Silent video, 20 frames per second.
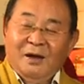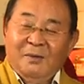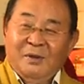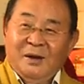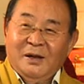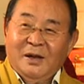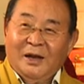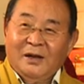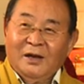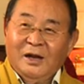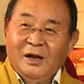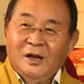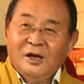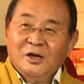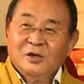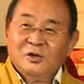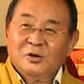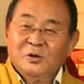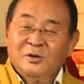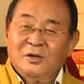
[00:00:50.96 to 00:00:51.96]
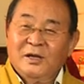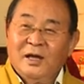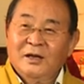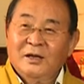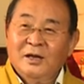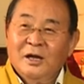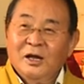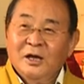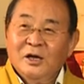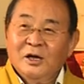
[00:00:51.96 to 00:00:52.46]
emanate. So
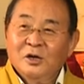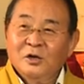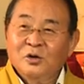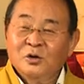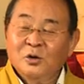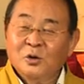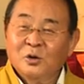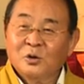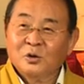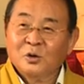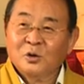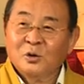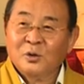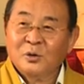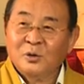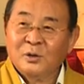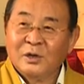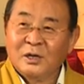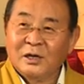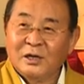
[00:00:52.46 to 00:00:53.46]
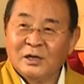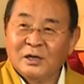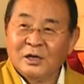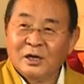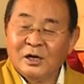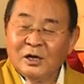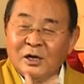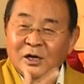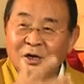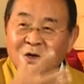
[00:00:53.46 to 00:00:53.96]
then, not only
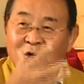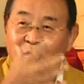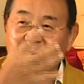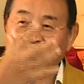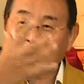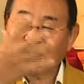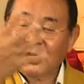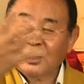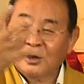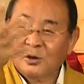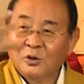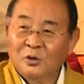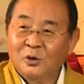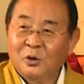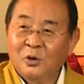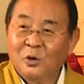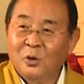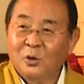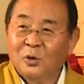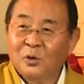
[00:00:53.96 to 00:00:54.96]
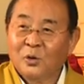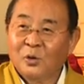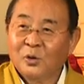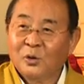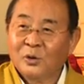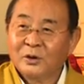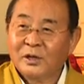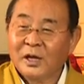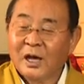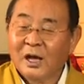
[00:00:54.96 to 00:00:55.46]
you begin to
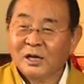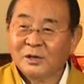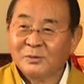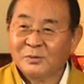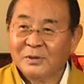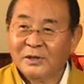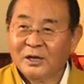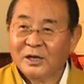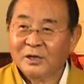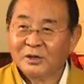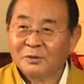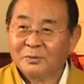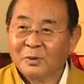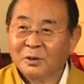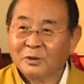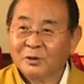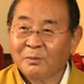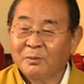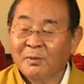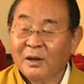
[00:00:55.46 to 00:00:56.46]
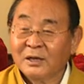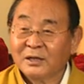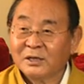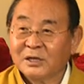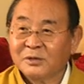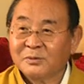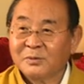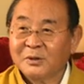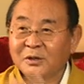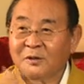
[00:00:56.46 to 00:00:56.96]
know the ultimate nature, but the master
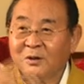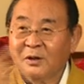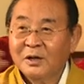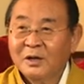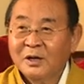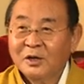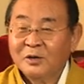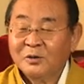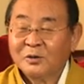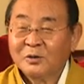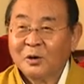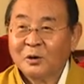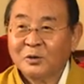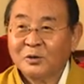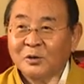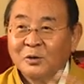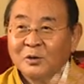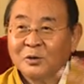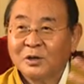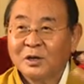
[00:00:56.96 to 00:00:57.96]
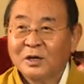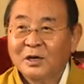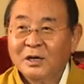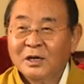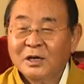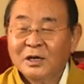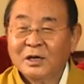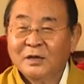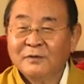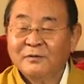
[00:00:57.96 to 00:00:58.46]
spin, you got to know the
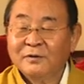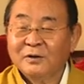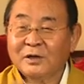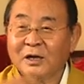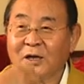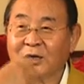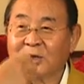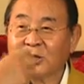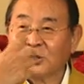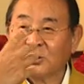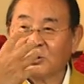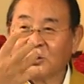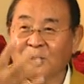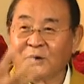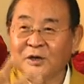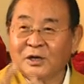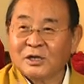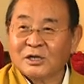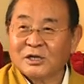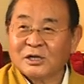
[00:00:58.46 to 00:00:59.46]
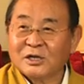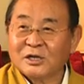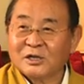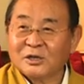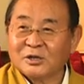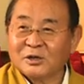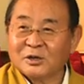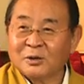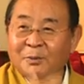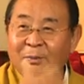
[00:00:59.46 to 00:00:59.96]
even tell stories is
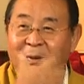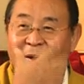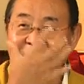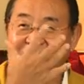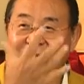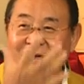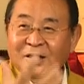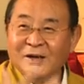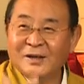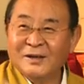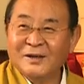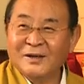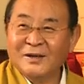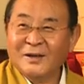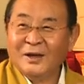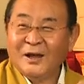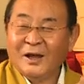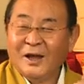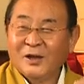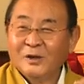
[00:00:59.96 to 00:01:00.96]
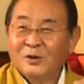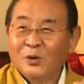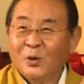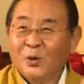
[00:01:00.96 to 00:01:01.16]
better, and